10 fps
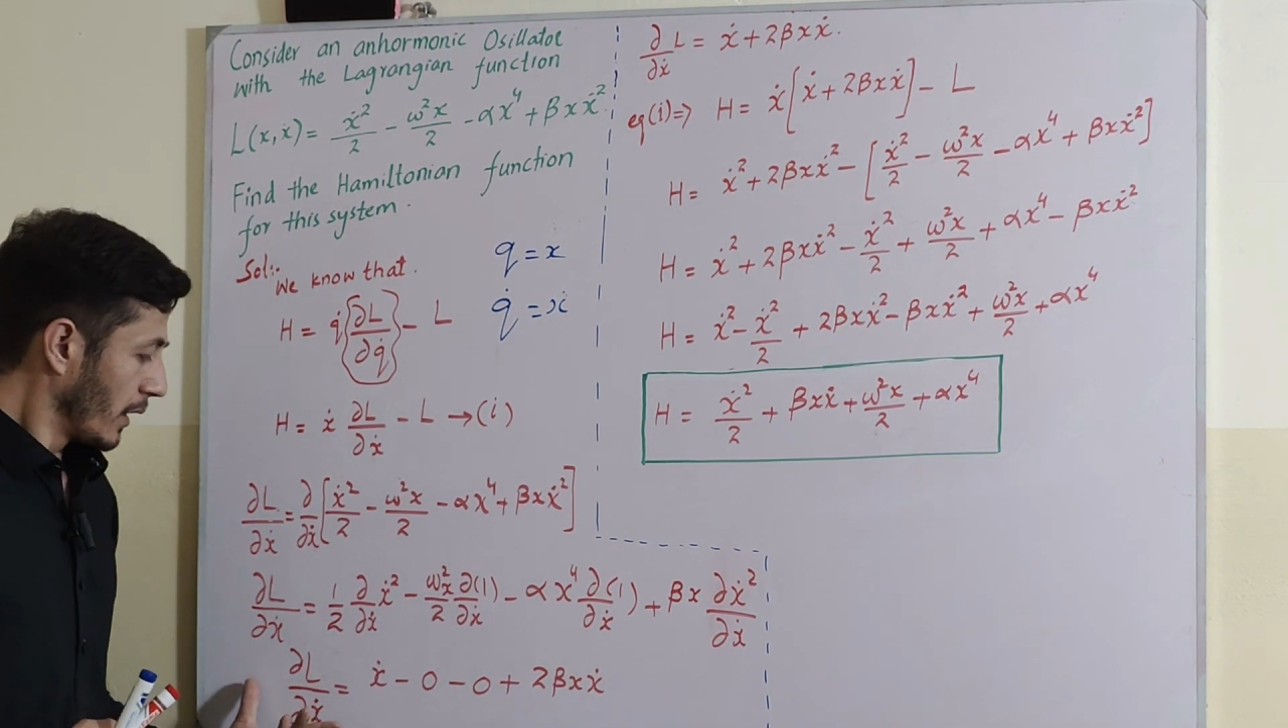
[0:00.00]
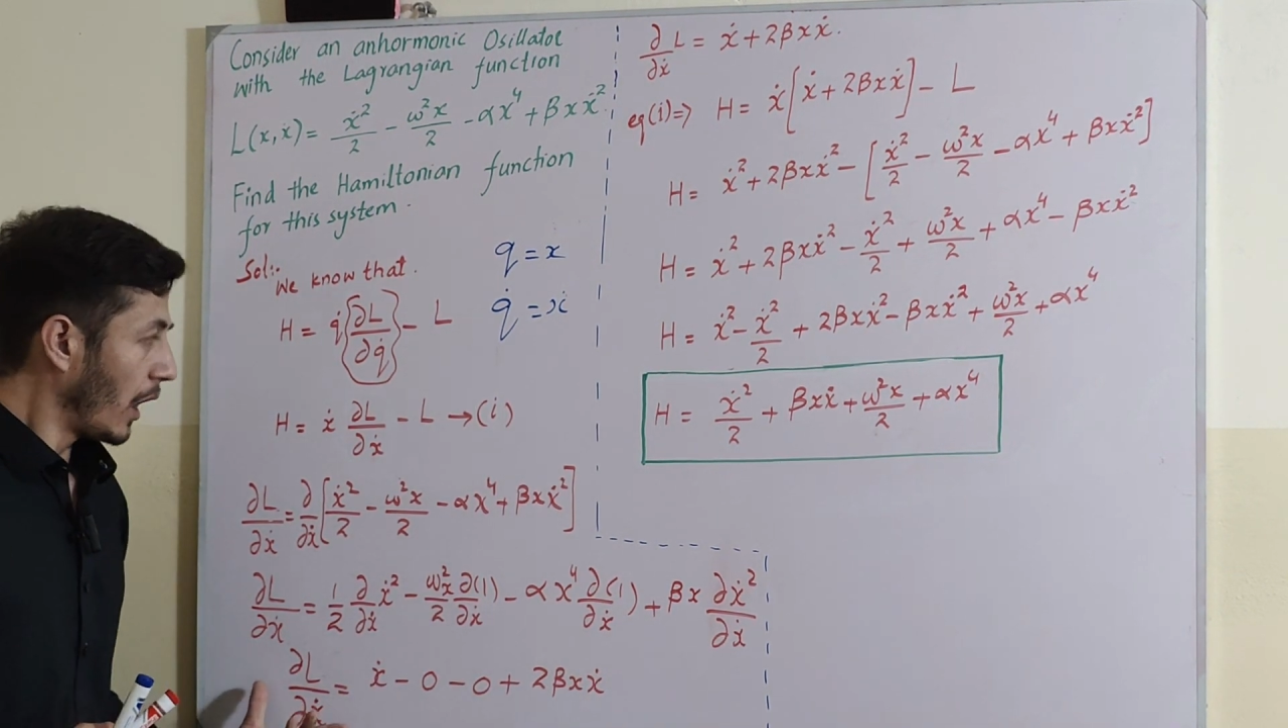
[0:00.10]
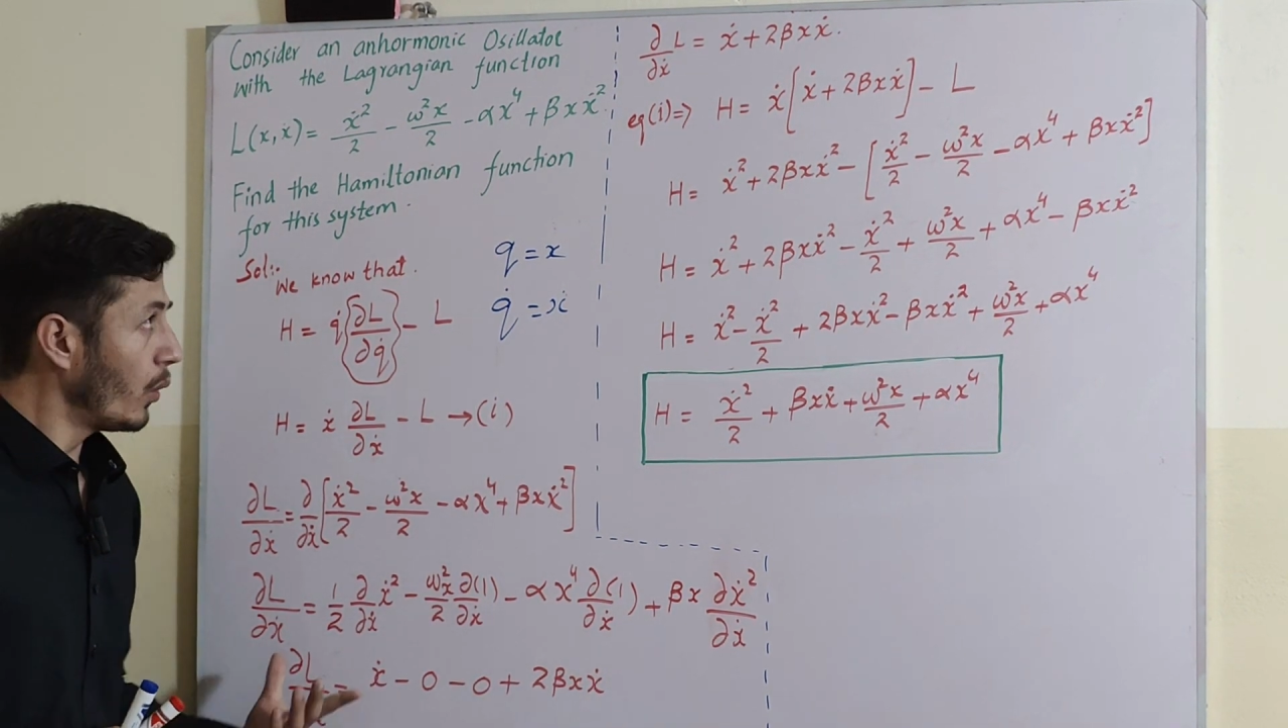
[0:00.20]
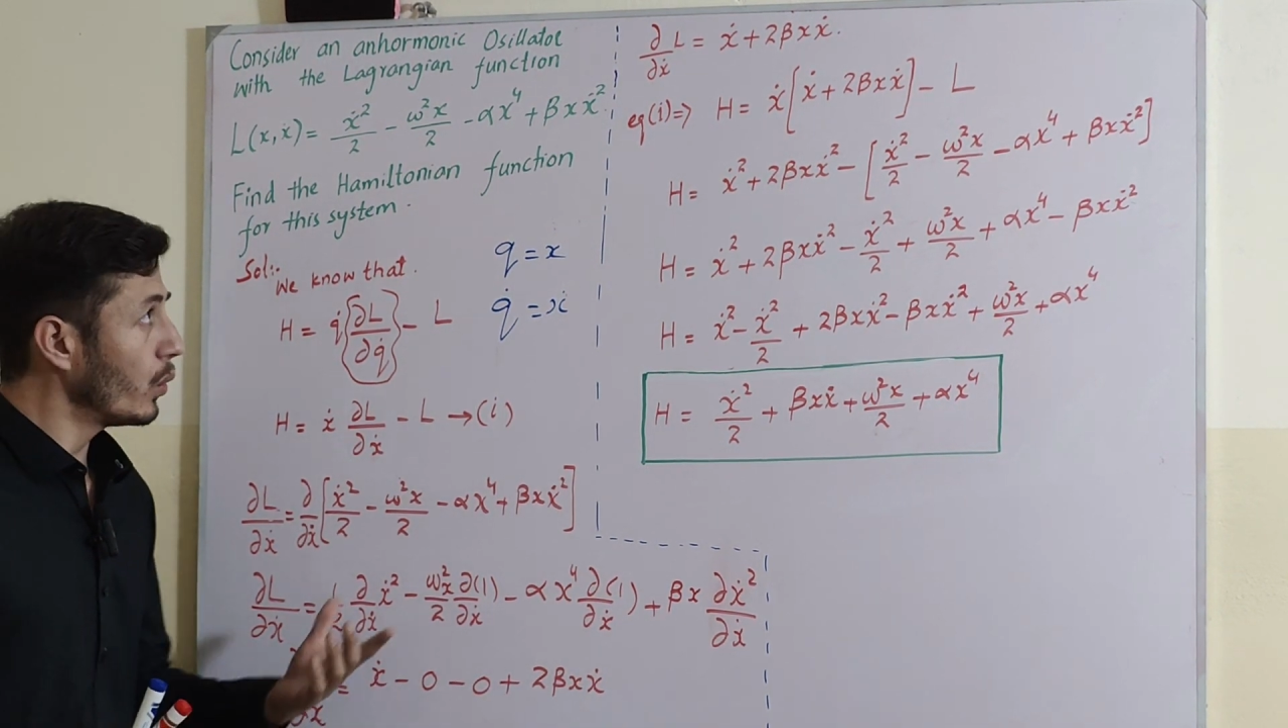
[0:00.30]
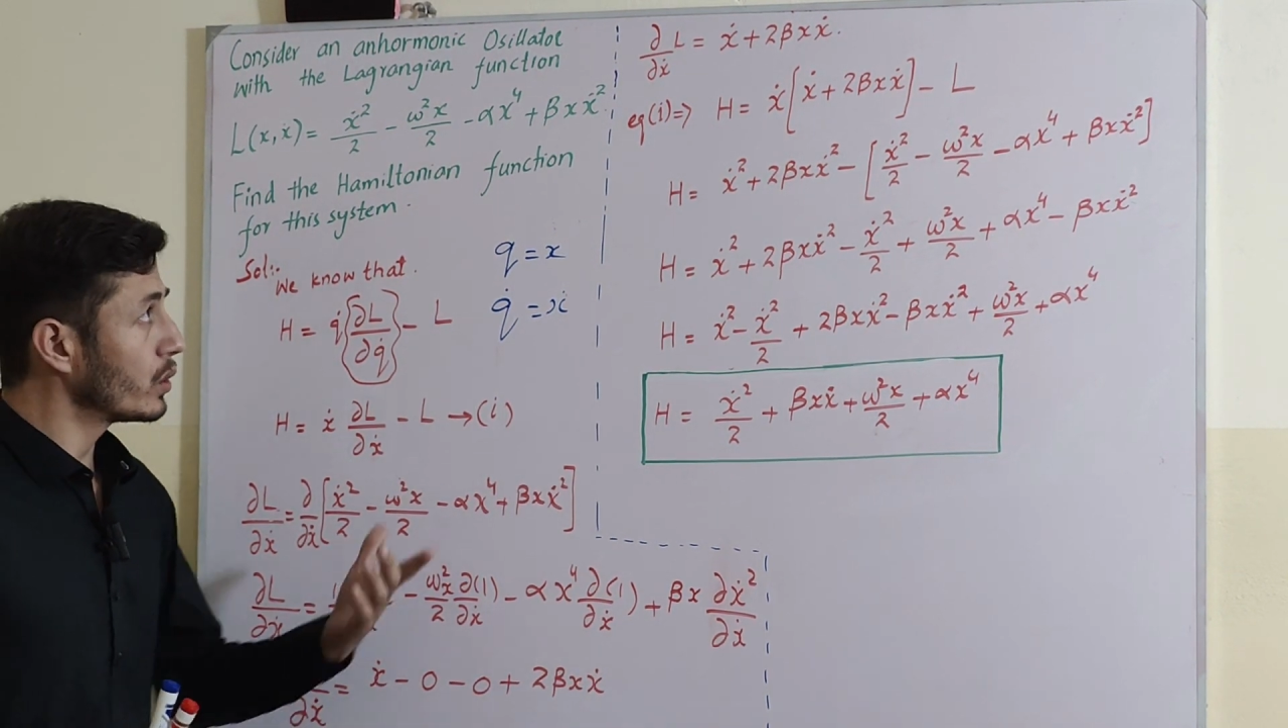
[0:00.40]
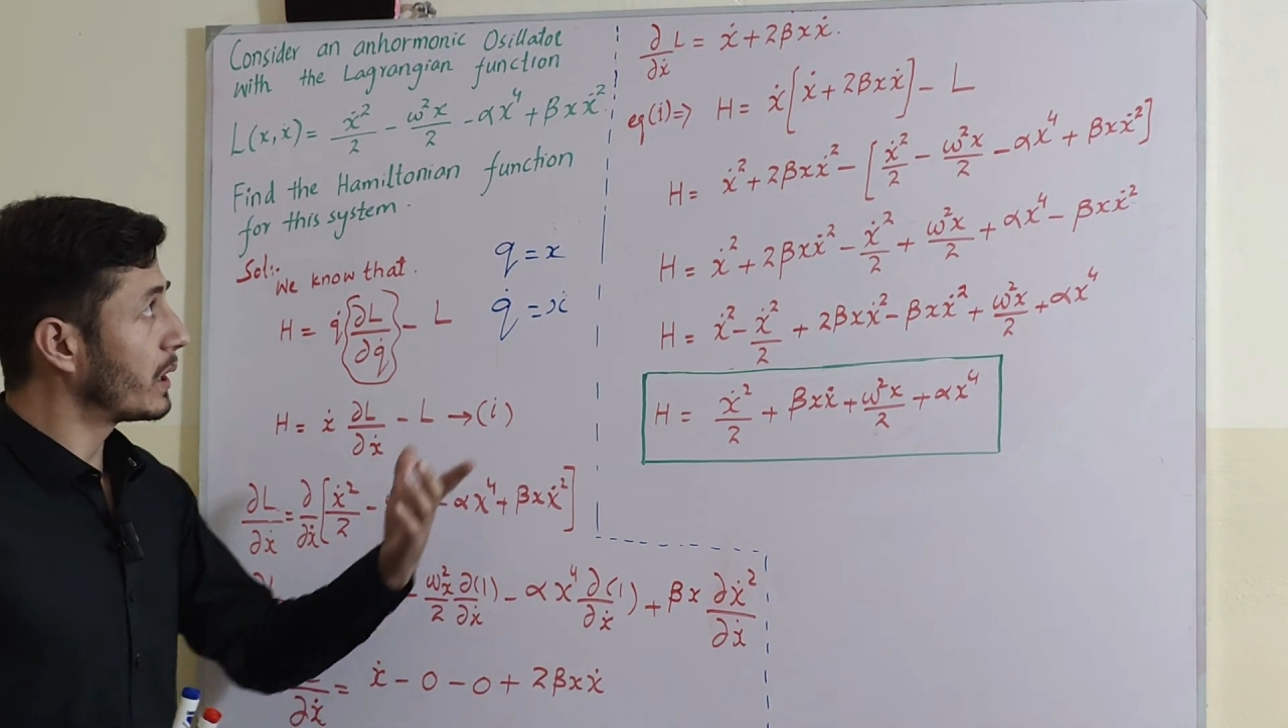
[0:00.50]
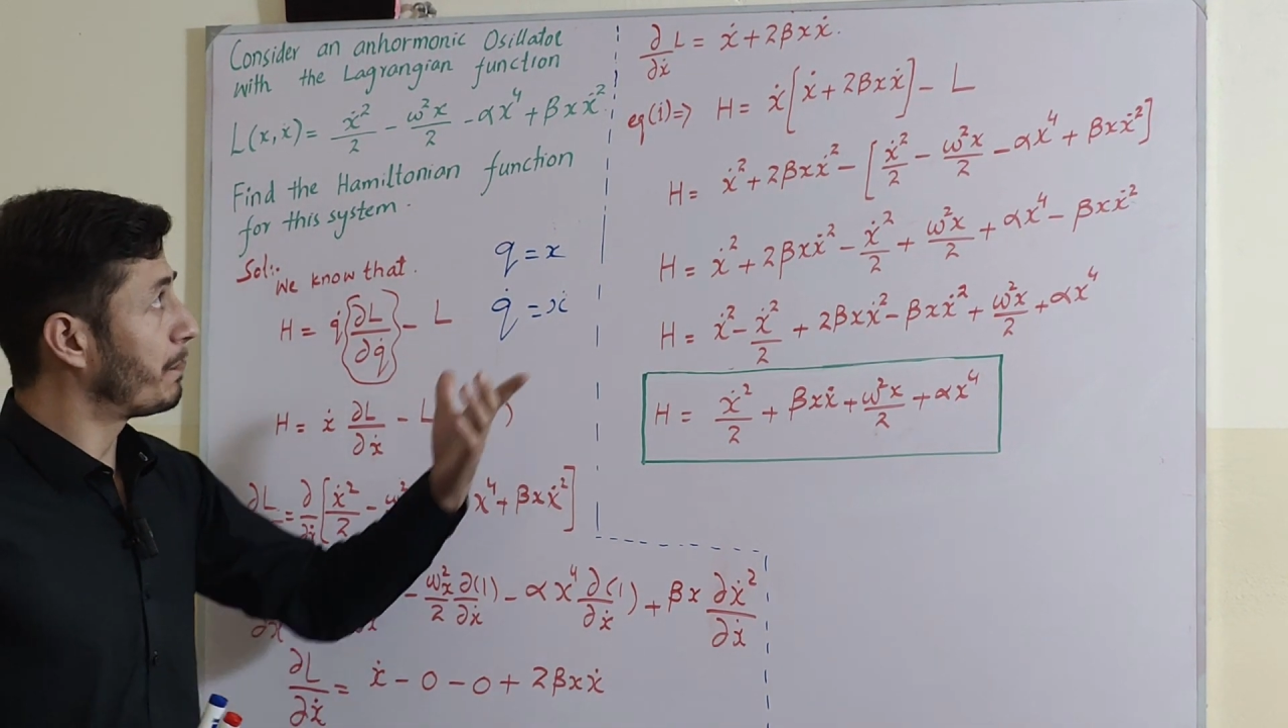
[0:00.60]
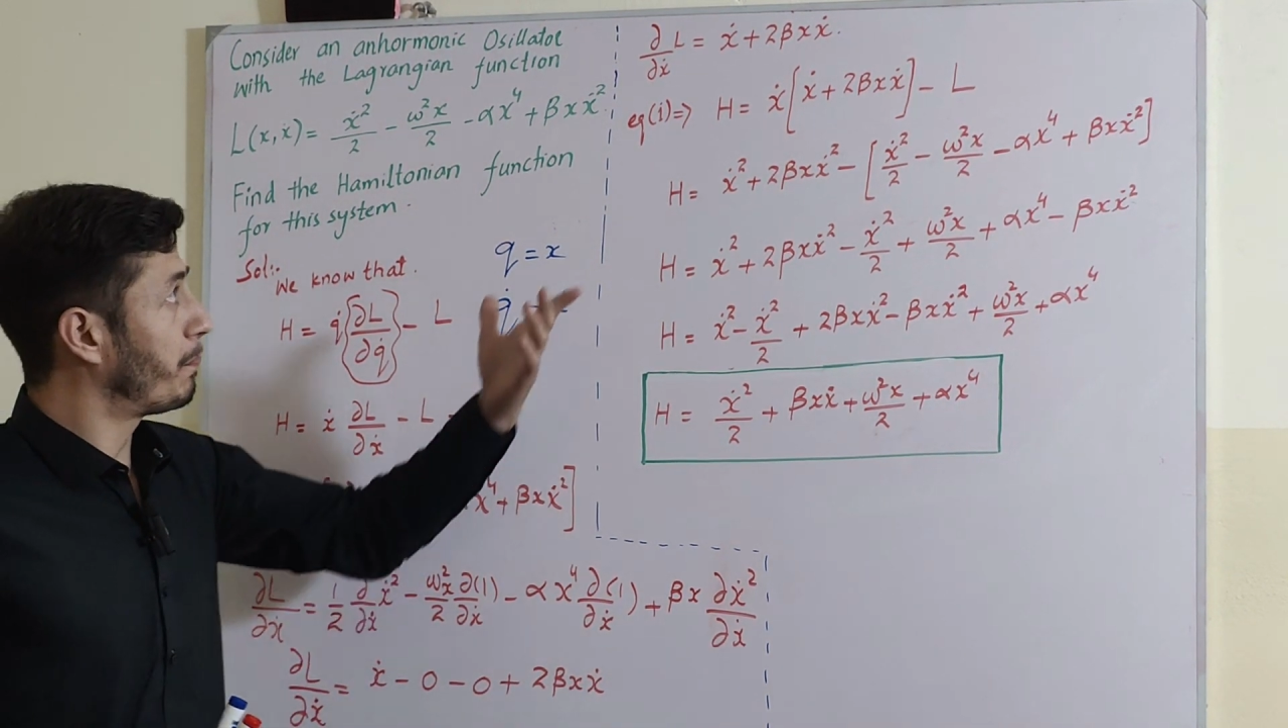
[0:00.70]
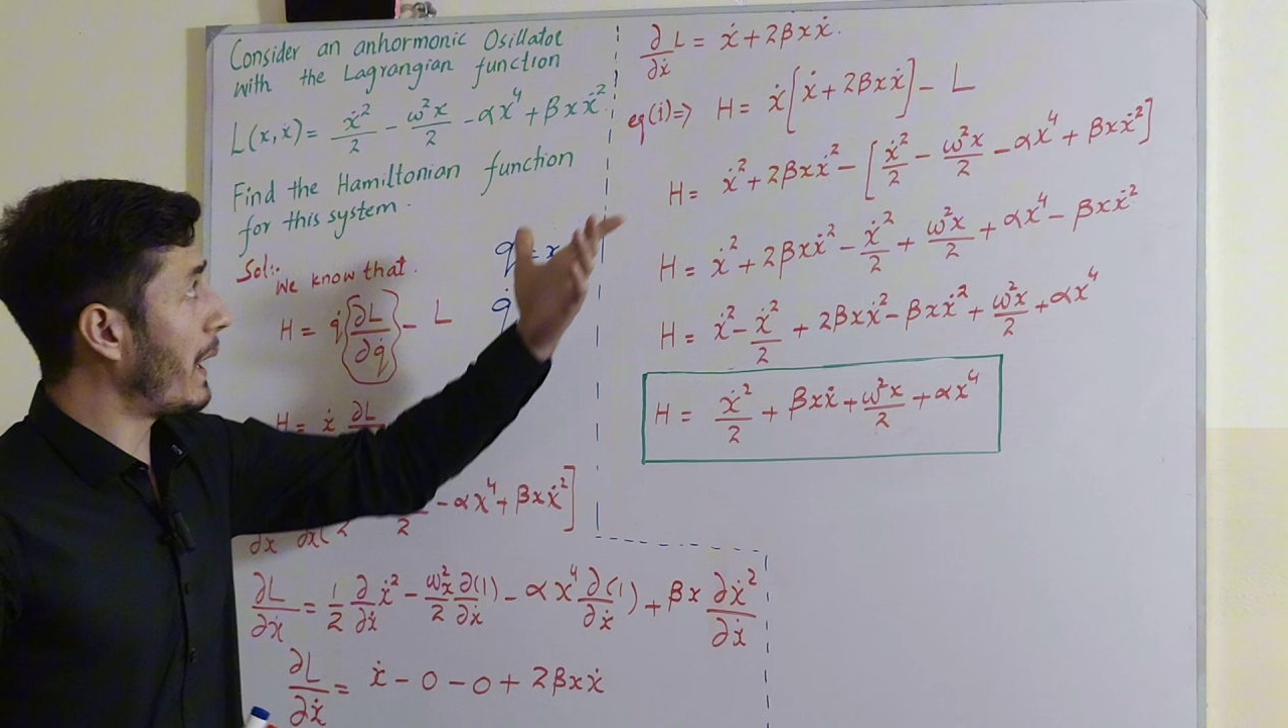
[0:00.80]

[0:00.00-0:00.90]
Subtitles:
Now the